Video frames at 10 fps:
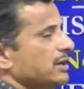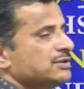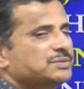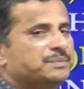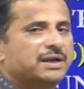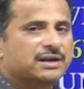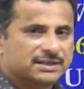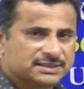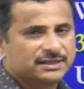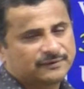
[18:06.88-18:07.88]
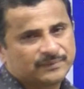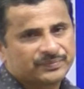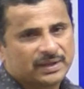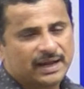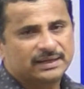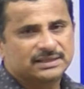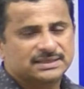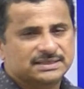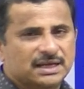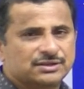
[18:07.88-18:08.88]
Biosphere Reserve, and
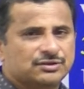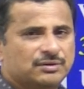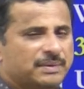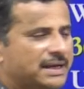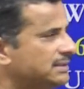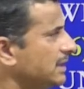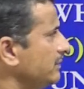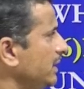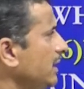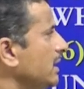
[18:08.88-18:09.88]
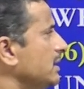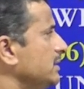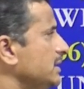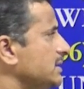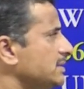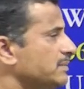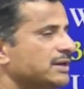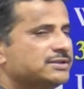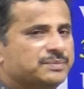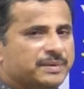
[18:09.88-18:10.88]
this is also part of the
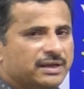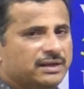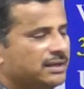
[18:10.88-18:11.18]
Biosphere